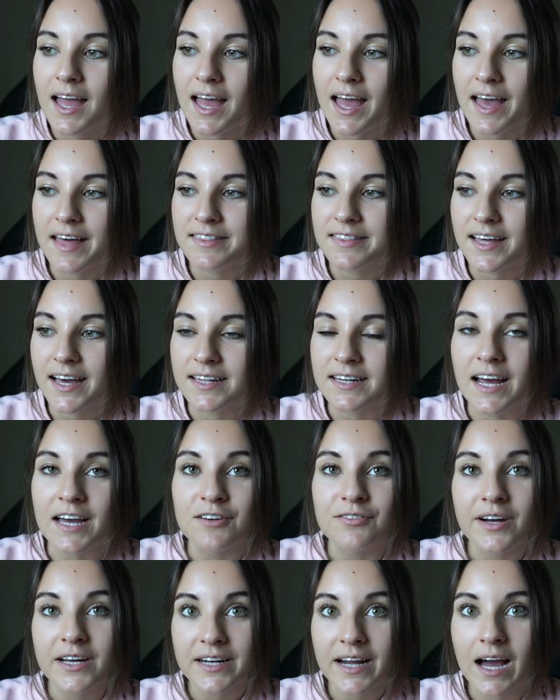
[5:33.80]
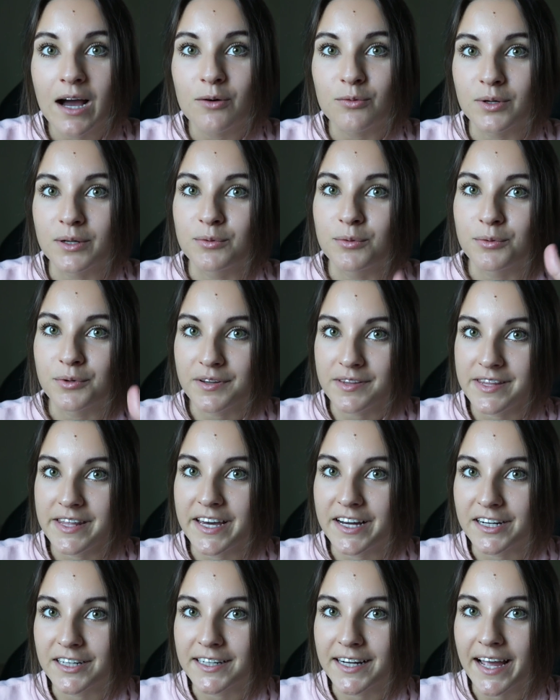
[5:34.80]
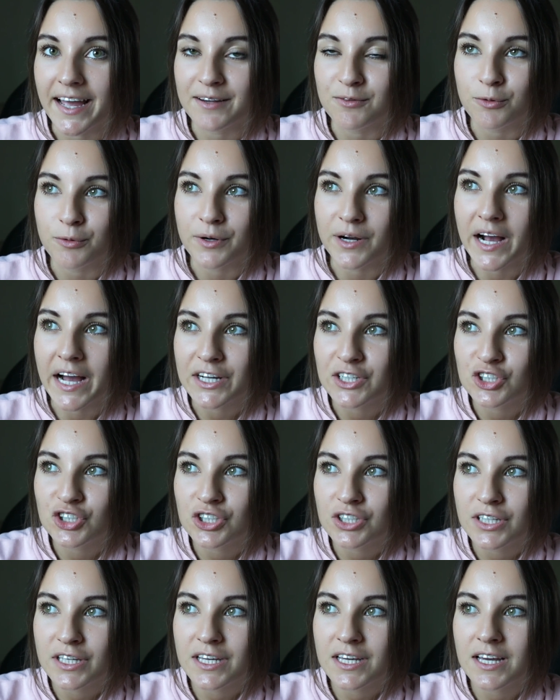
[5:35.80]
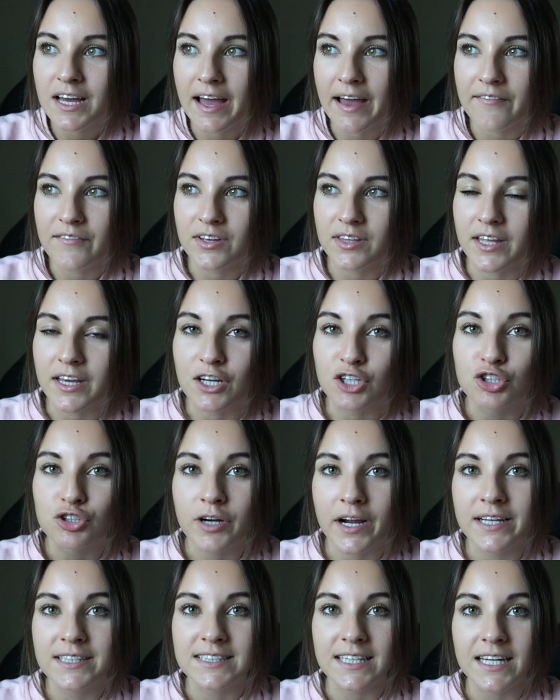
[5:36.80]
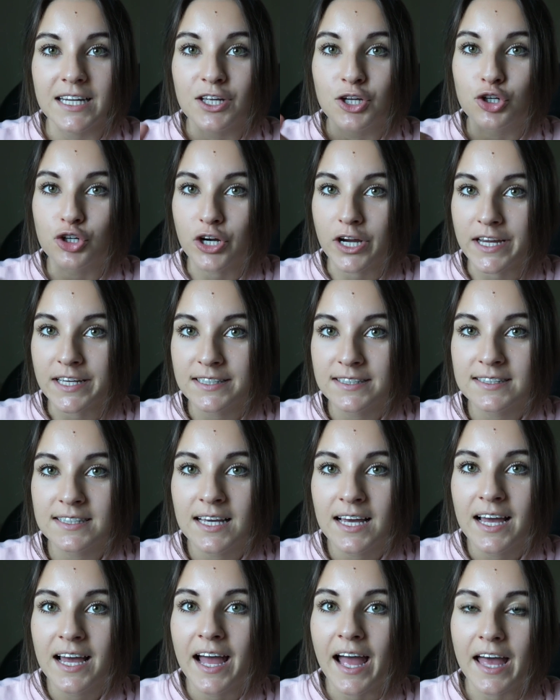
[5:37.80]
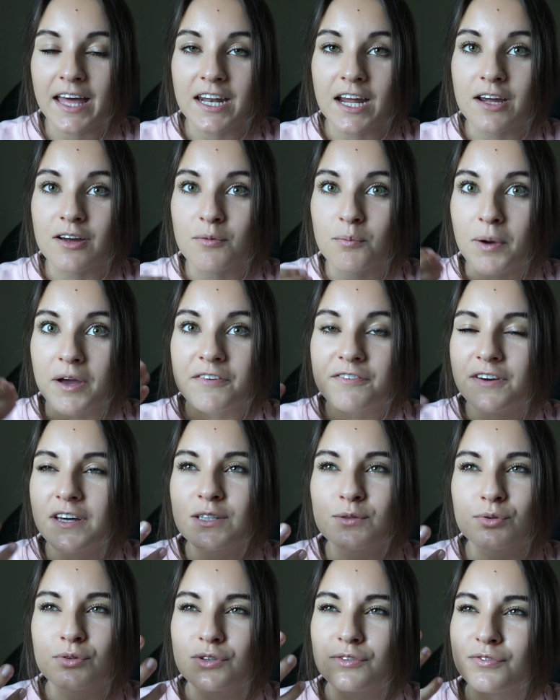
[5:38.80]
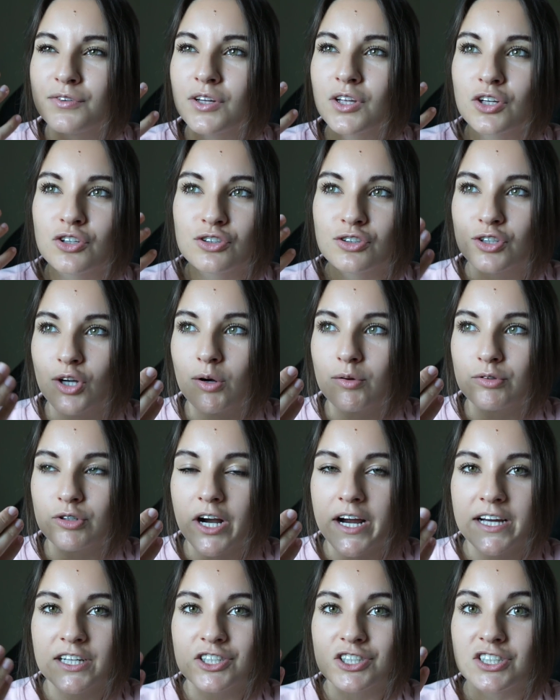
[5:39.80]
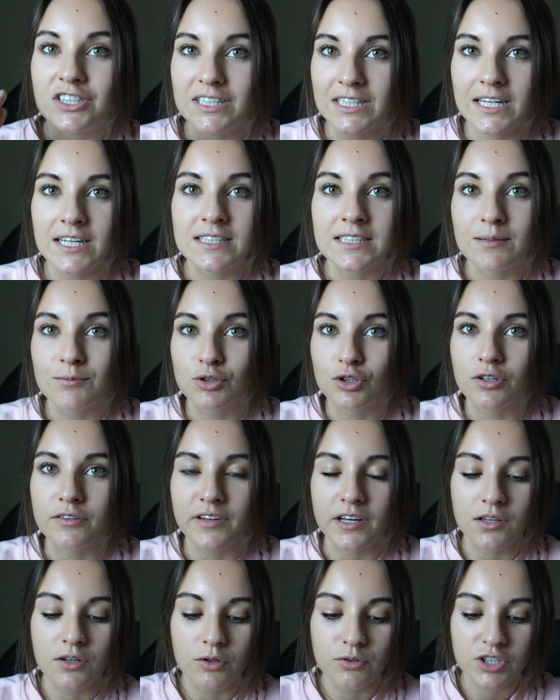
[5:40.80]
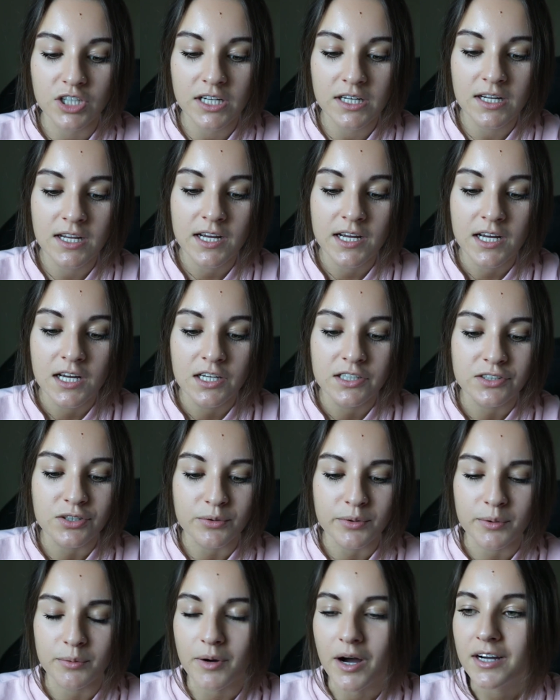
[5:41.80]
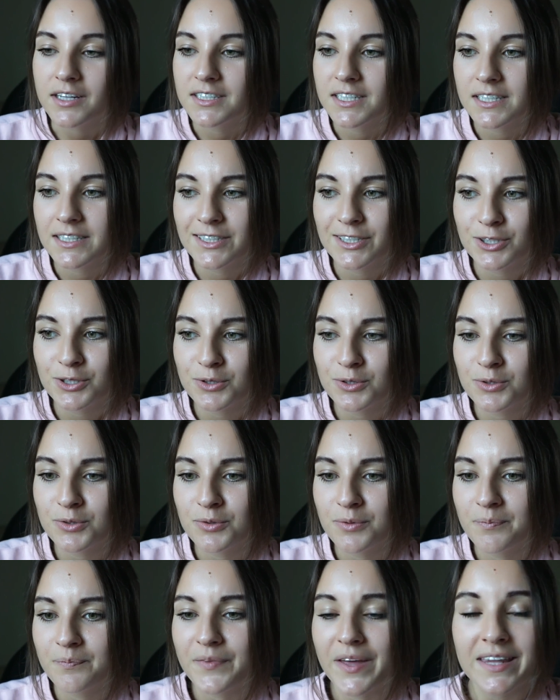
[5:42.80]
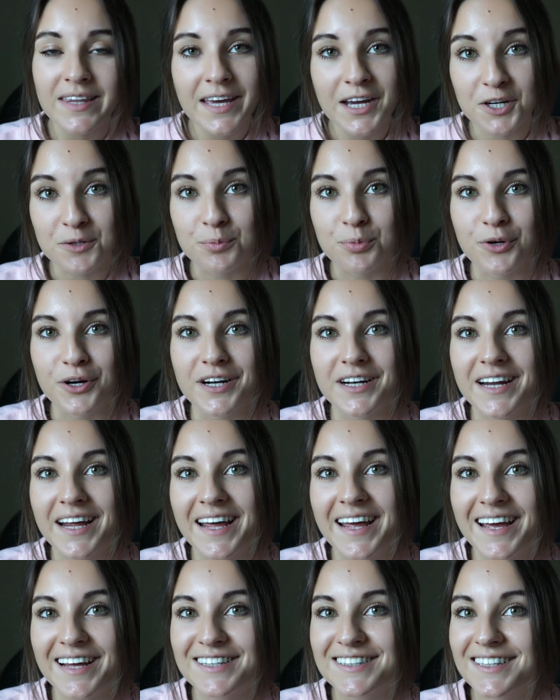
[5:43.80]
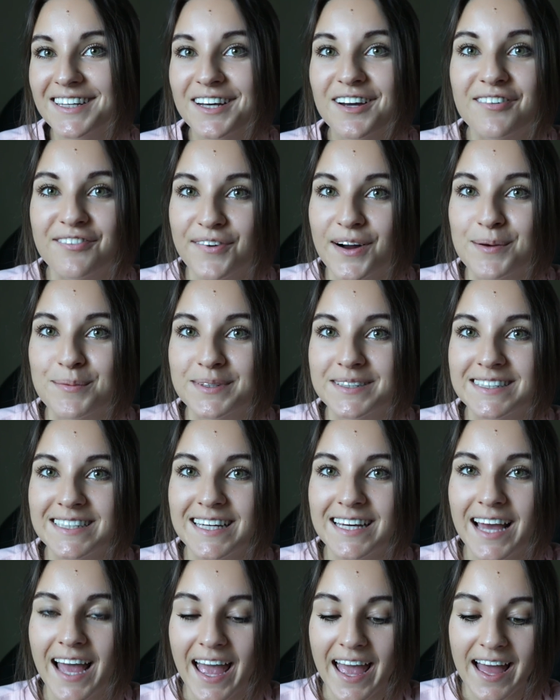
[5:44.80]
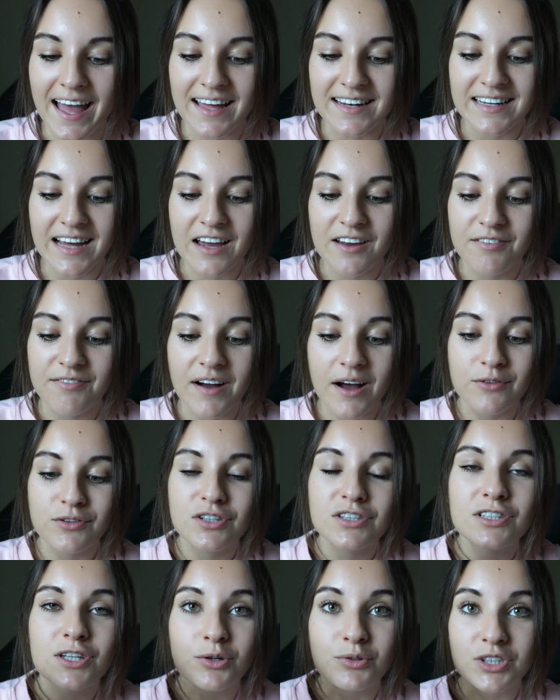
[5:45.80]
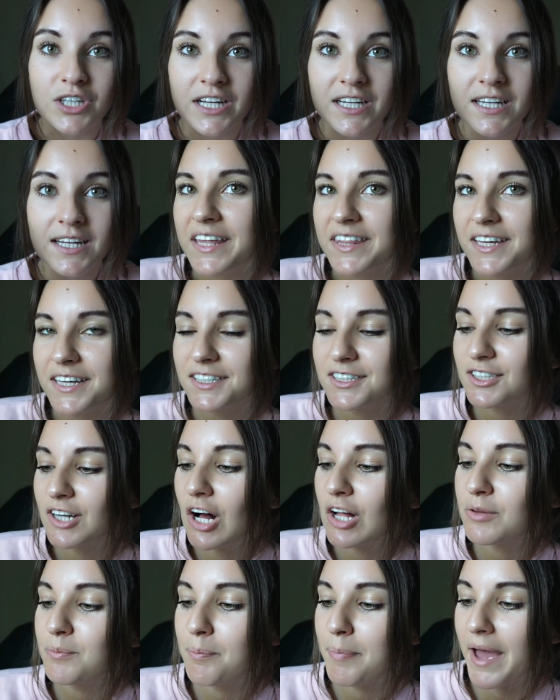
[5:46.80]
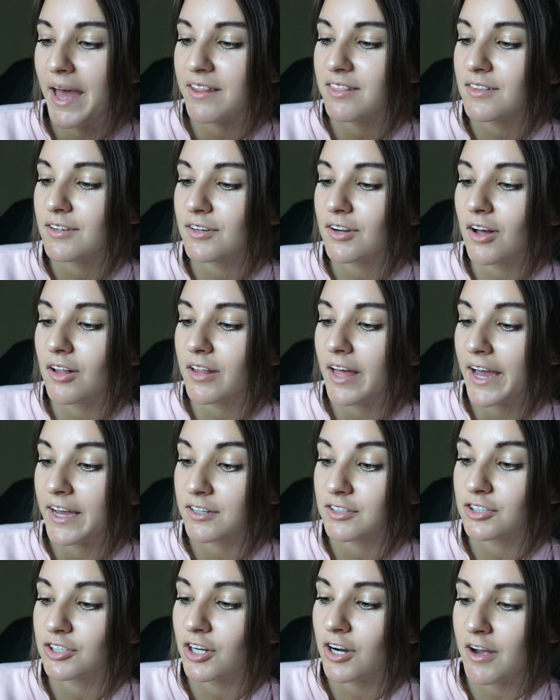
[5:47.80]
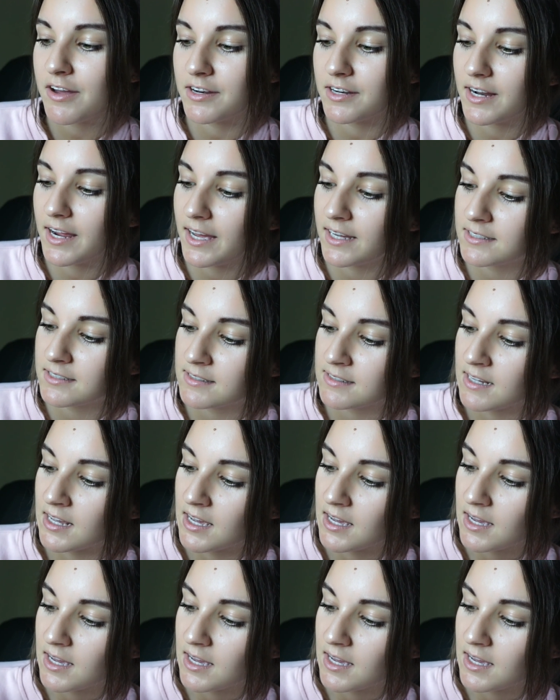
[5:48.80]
and then I ran out while we were there, and we were actually having like a transit in Greece, and my face was feeling so dry. I just needed some sort of like lotion. So we walked in the airport into like a pharmacy, and I found this lotion. I think it's called Panthenol Extra, and it has